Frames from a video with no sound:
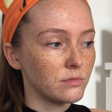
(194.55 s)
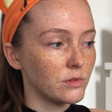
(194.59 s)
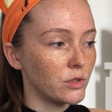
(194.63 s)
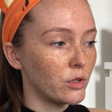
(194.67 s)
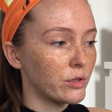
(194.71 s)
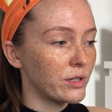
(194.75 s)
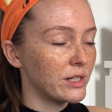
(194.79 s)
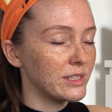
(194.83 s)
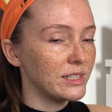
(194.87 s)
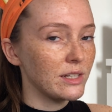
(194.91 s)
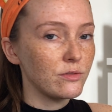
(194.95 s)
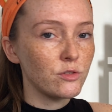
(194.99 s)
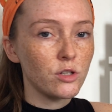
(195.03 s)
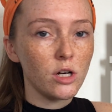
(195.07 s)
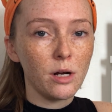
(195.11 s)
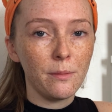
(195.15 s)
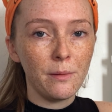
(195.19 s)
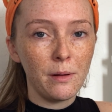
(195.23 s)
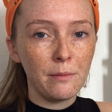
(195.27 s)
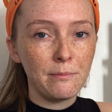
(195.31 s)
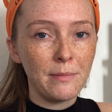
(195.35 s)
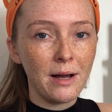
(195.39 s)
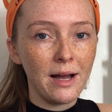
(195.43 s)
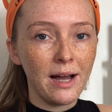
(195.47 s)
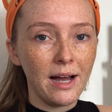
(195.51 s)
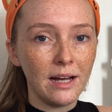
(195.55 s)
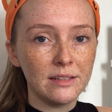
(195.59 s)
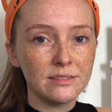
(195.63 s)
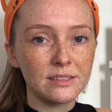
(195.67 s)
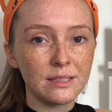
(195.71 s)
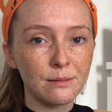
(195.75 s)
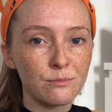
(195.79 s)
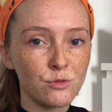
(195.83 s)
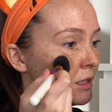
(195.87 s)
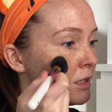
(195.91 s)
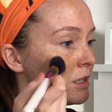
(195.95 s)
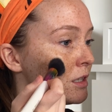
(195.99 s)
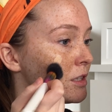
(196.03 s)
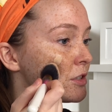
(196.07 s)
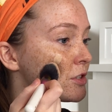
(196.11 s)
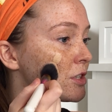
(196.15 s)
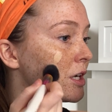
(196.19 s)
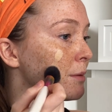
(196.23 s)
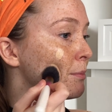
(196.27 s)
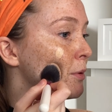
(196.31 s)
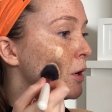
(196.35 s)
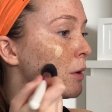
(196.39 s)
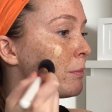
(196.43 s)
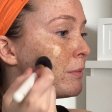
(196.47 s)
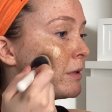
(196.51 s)
Okay, so I've got a bit in my hand and I'm just going to
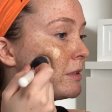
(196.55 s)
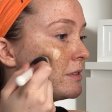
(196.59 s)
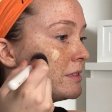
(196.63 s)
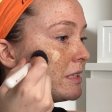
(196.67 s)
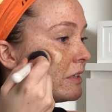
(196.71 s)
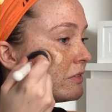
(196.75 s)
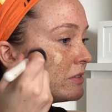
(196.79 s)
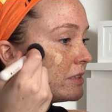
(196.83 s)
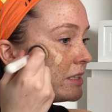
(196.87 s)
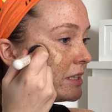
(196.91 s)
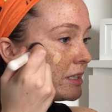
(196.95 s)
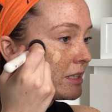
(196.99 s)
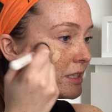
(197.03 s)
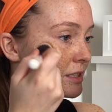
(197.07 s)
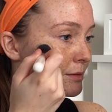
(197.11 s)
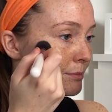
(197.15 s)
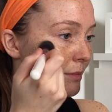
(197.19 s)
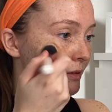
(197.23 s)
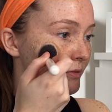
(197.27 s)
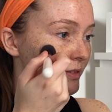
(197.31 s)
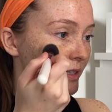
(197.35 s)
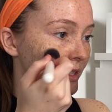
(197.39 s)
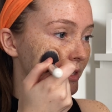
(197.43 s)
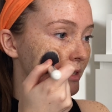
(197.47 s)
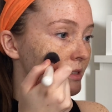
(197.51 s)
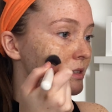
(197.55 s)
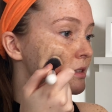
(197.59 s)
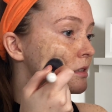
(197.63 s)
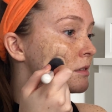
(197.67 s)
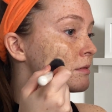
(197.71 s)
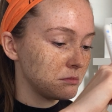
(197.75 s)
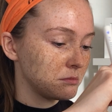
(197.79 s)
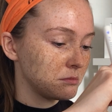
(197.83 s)
start popping it in different areas of my face.